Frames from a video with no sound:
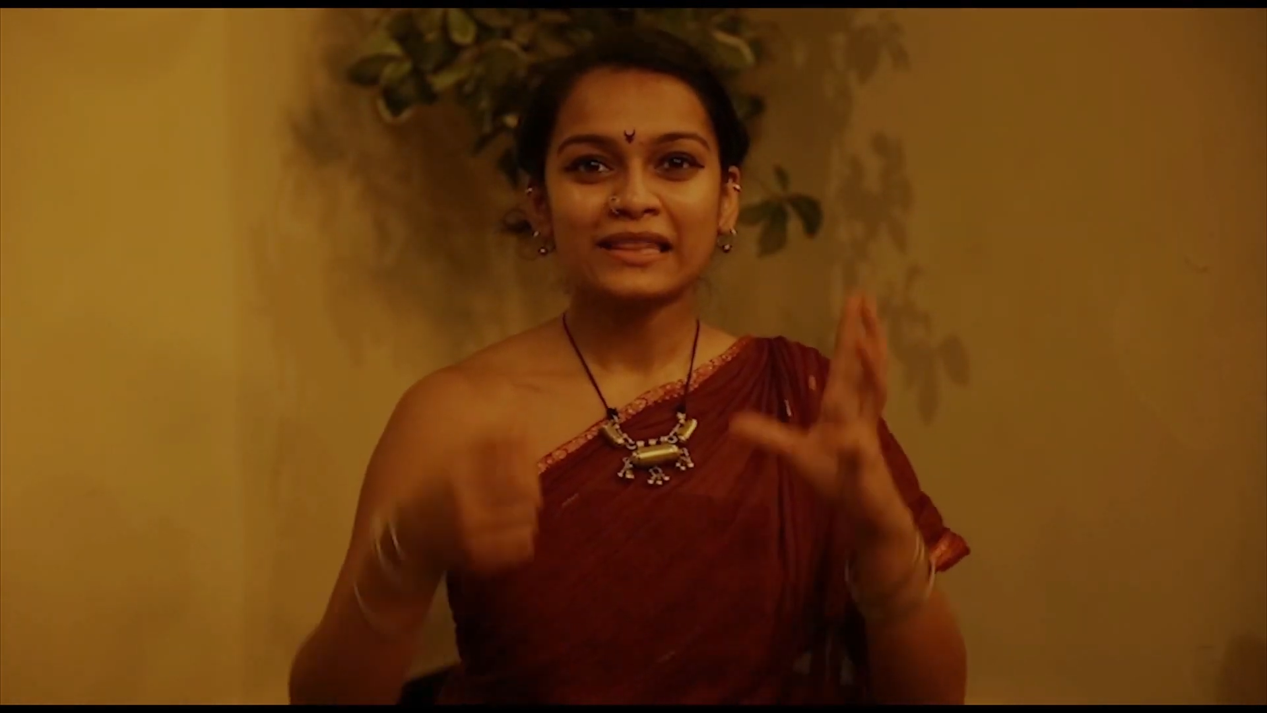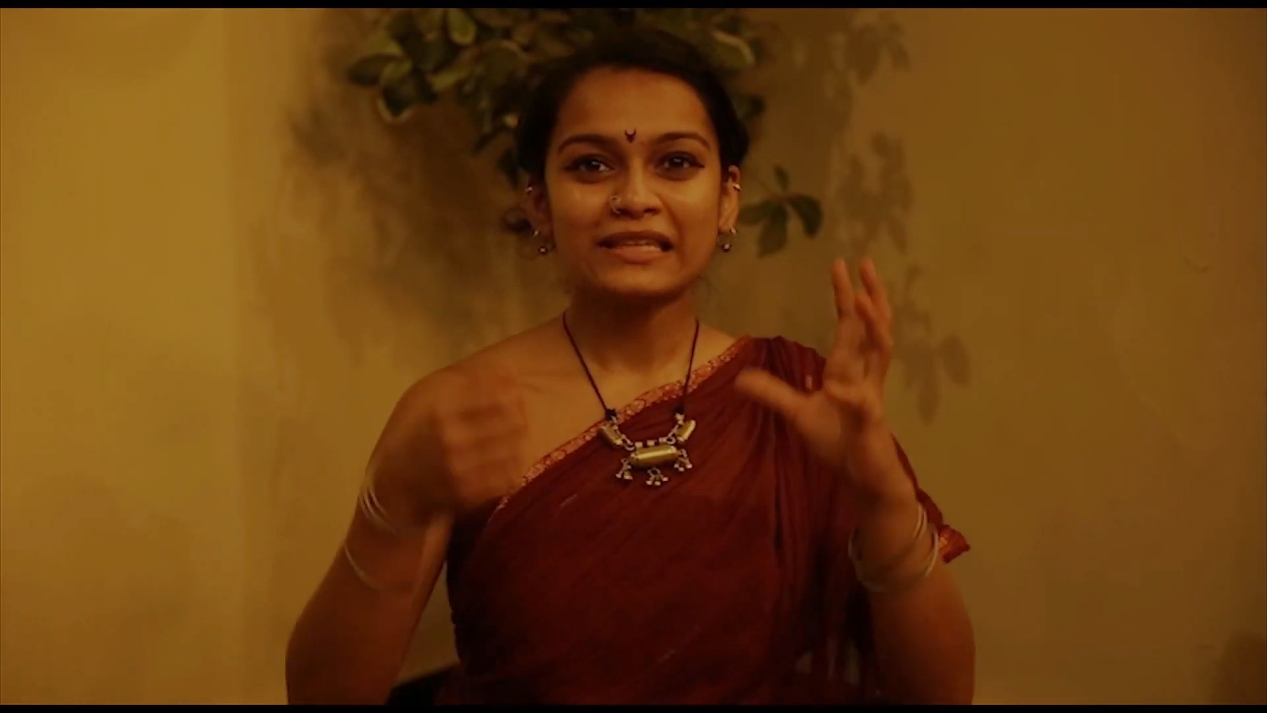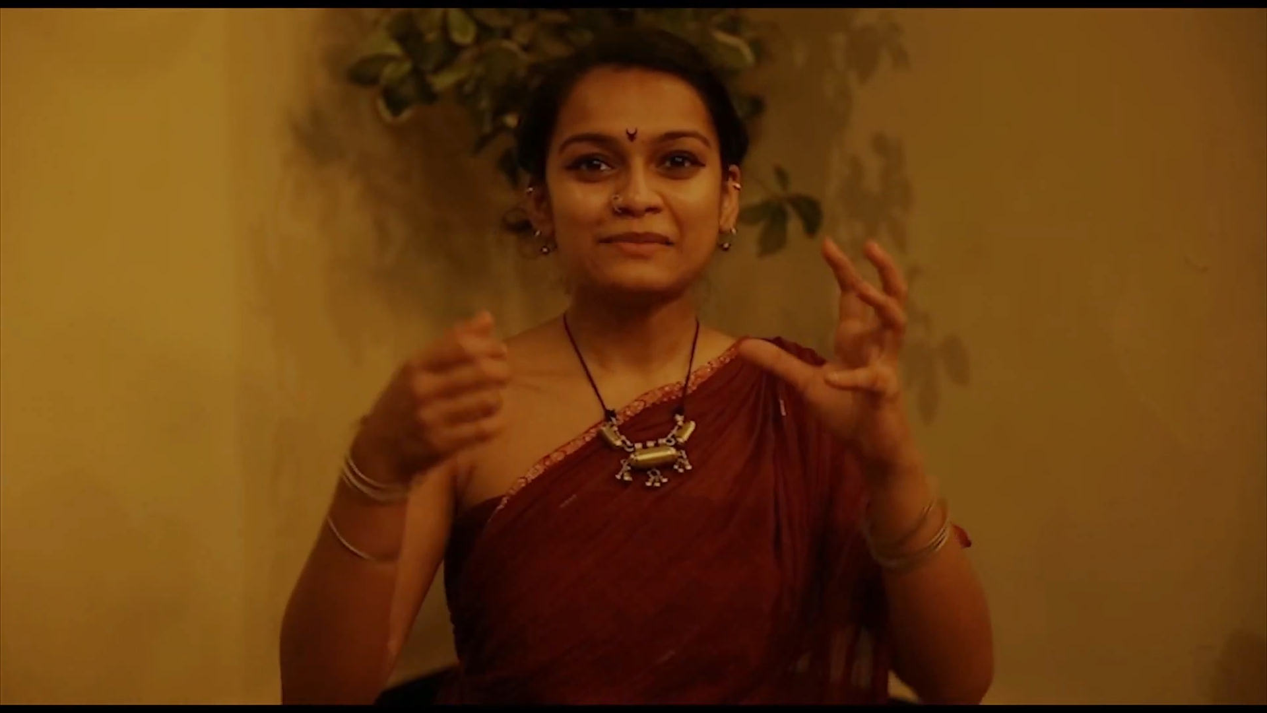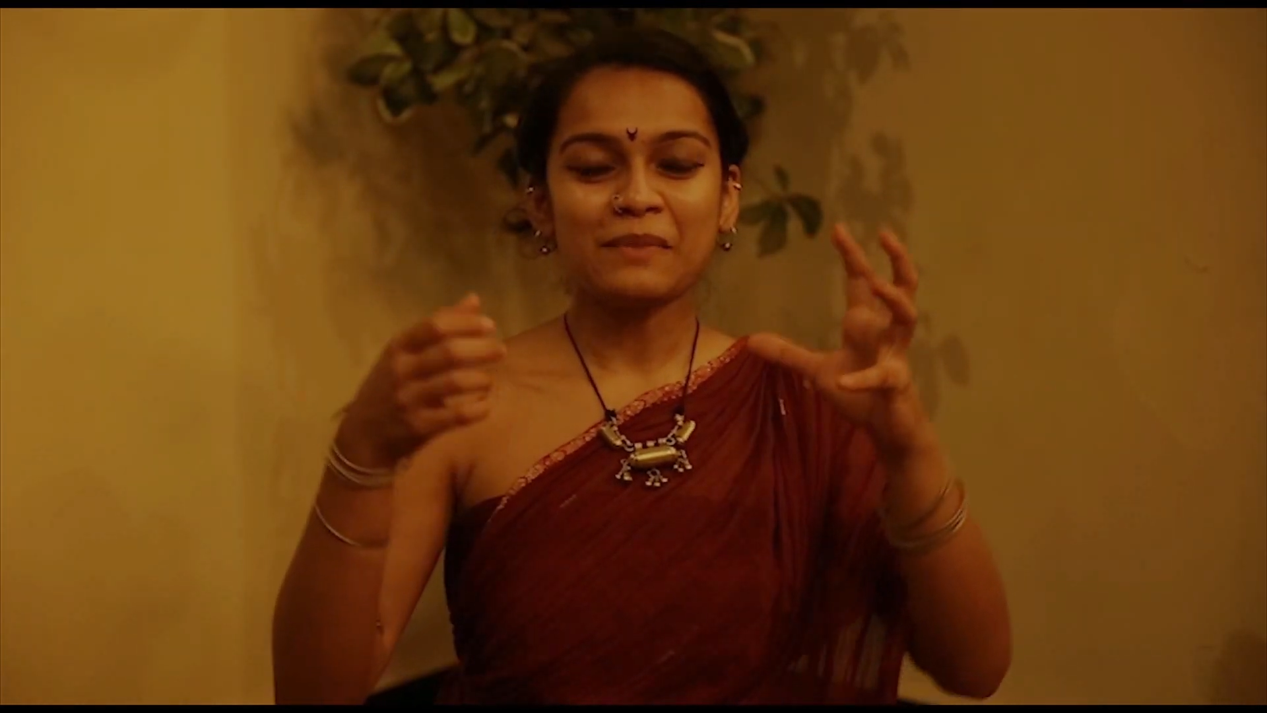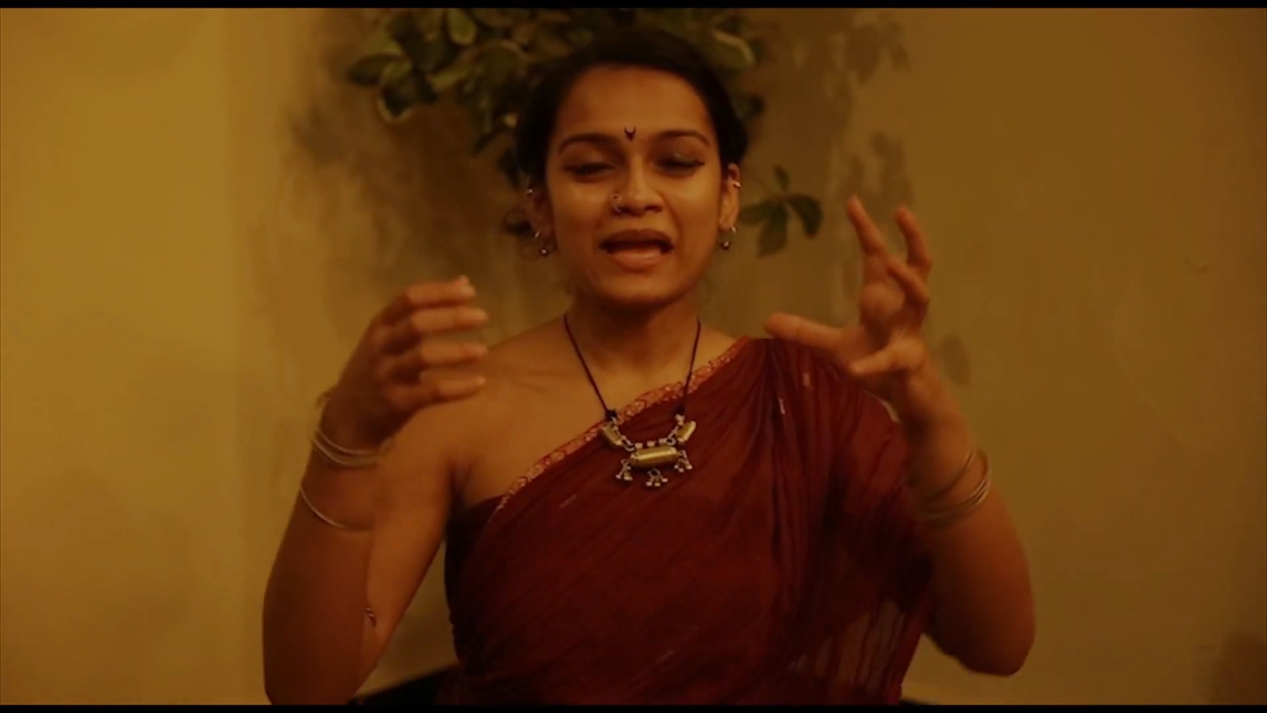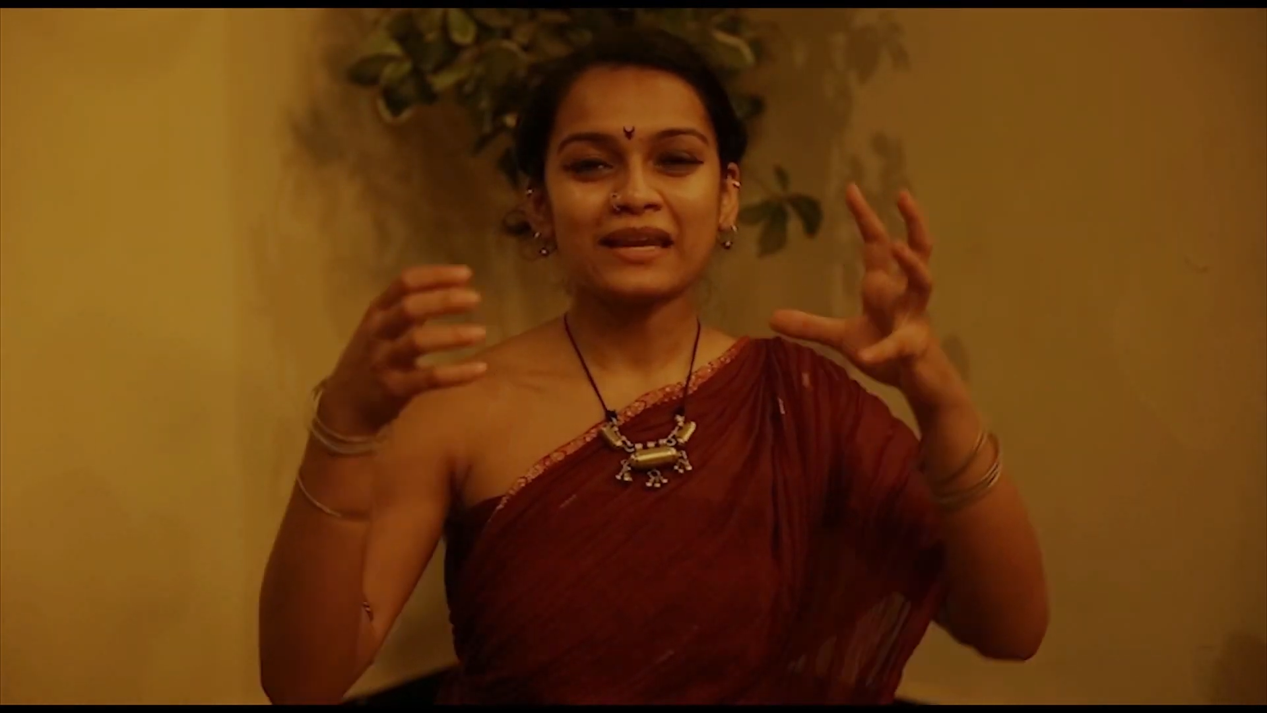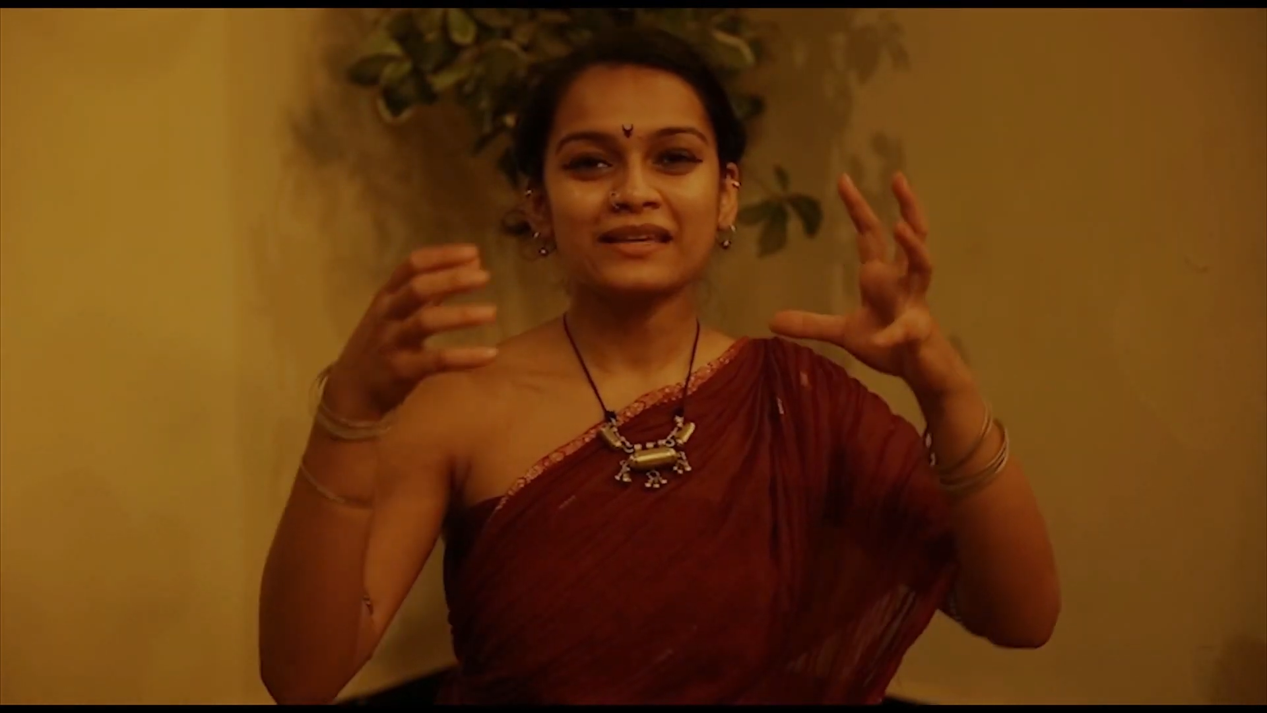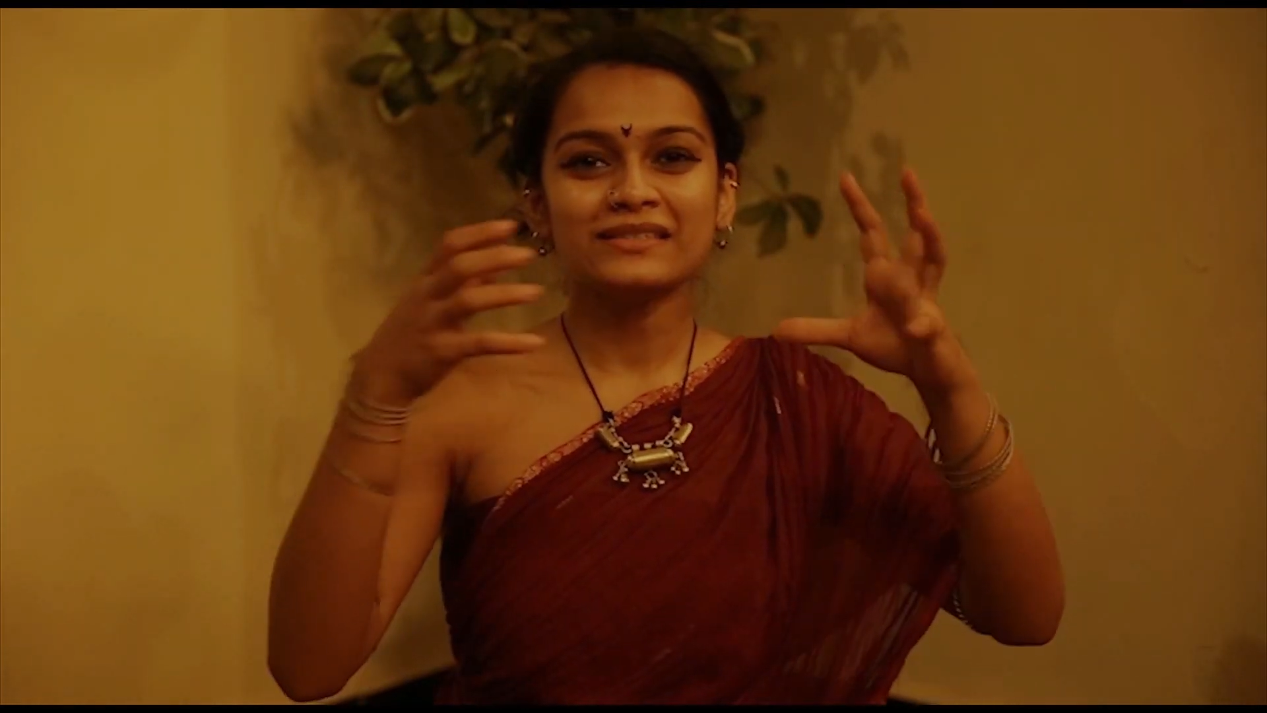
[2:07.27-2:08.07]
this man